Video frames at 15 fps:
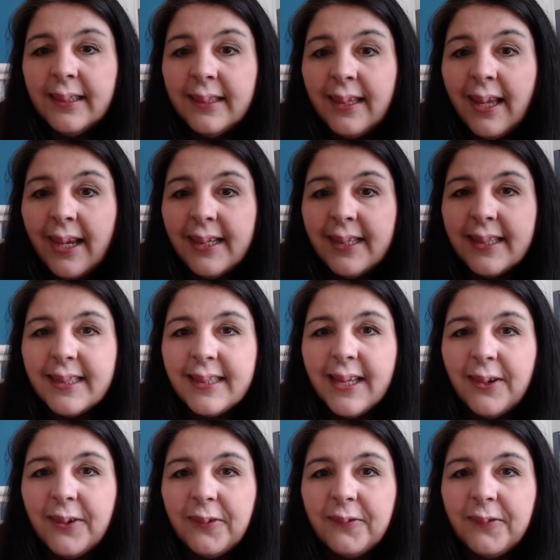that in
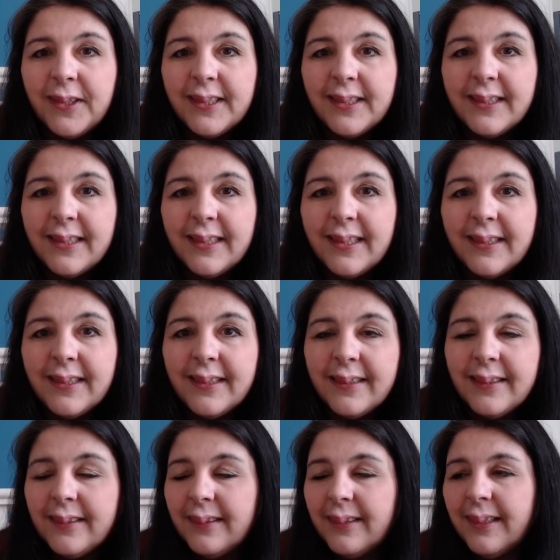itself is
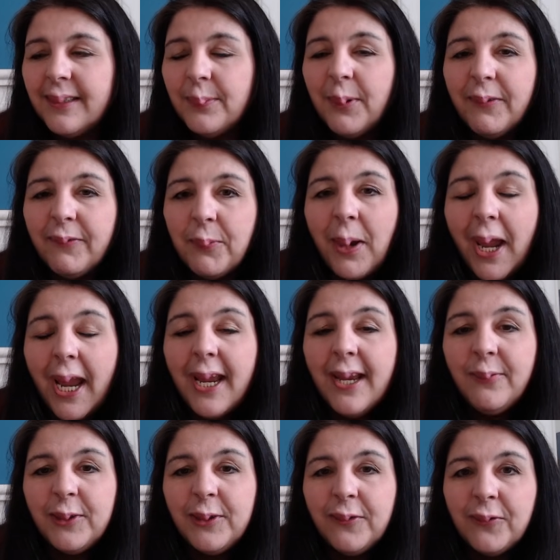a bit of a
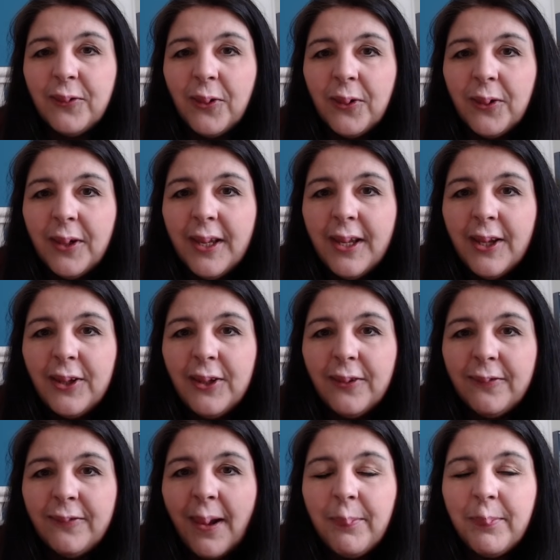pain when you've got your
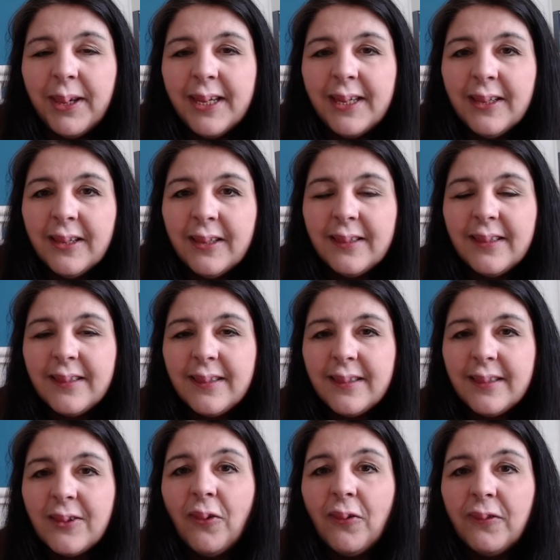family
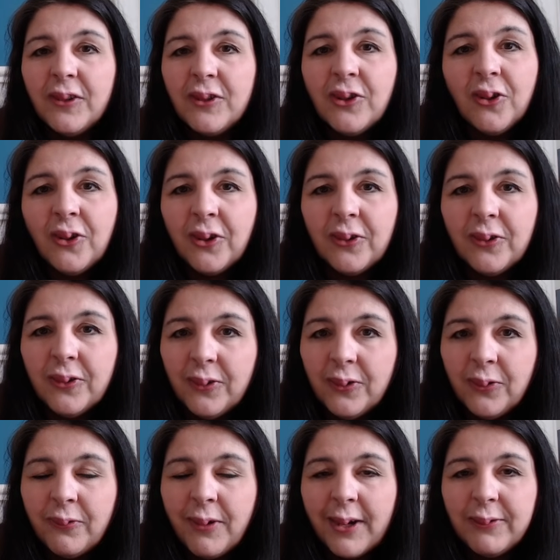scoffing chocolate
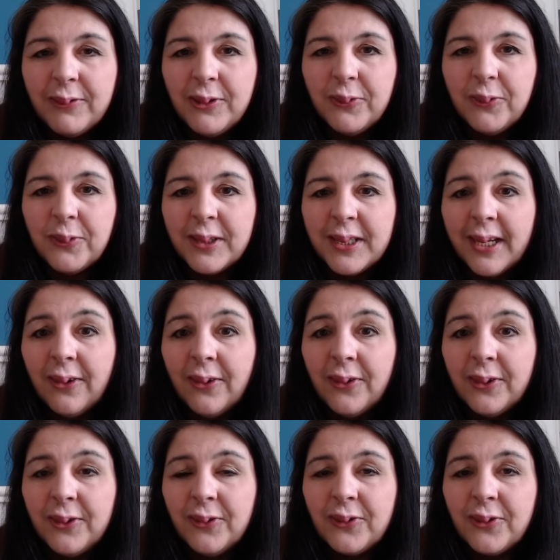around you all day long
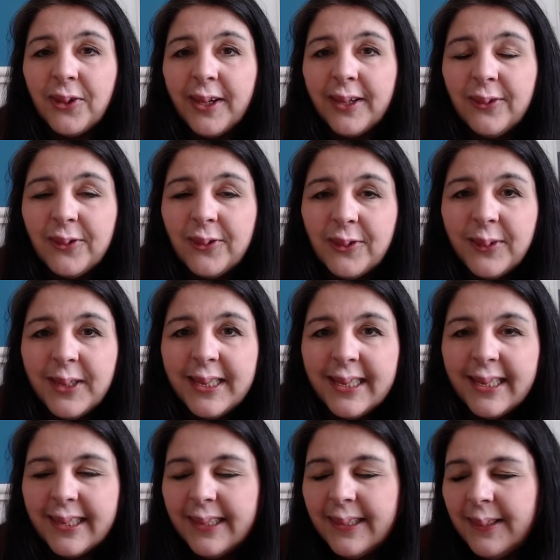and you're trying not to eat
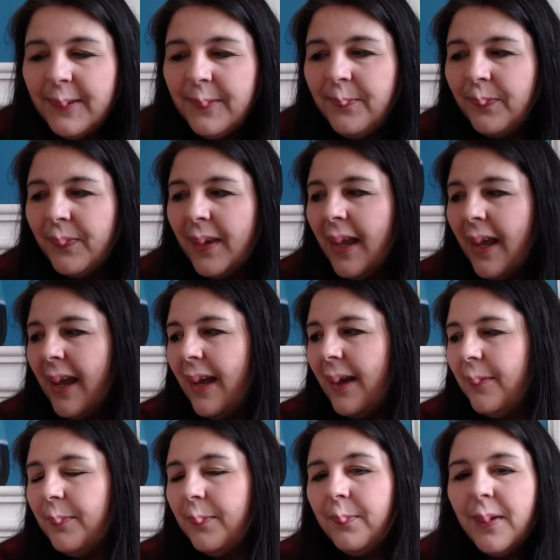it.
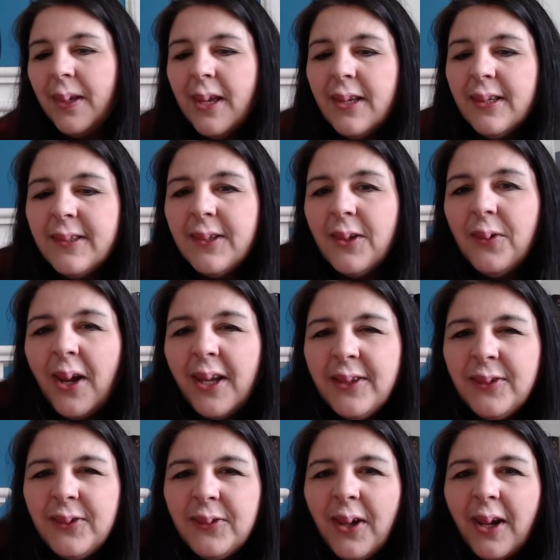So I
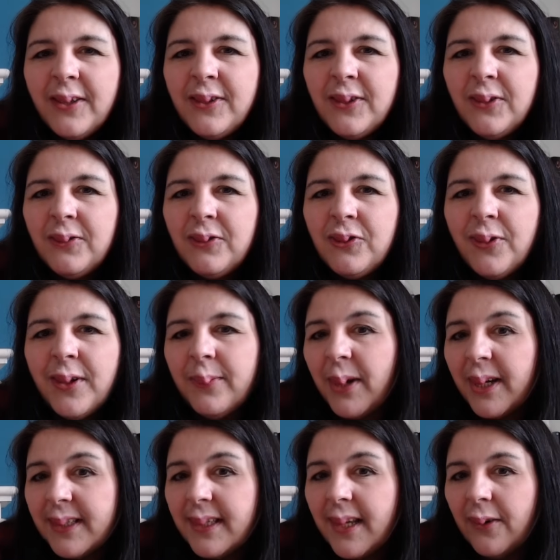do treat
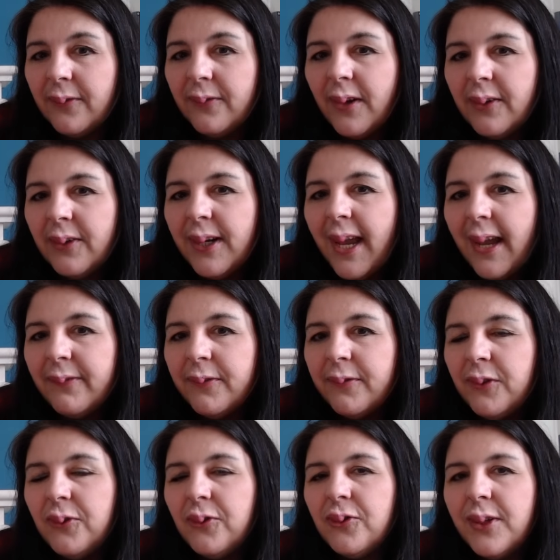myself. I'm going to have a
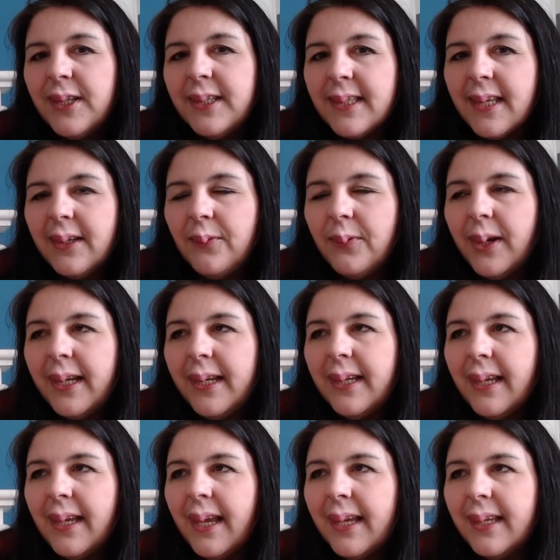few treats anyway
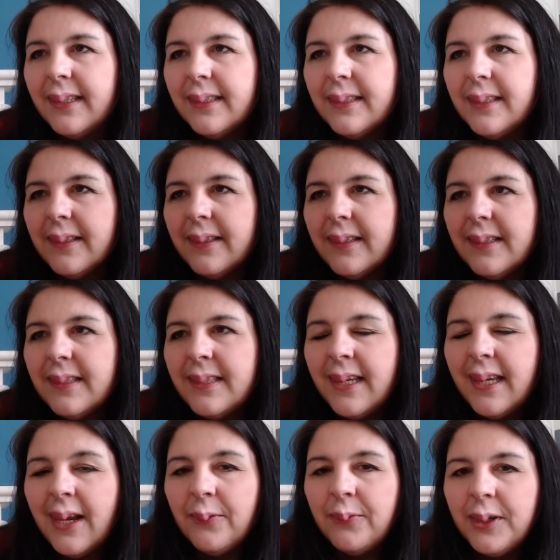and see
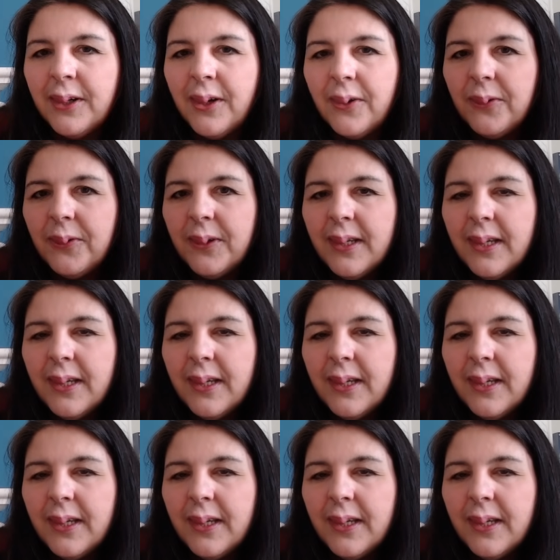how we go.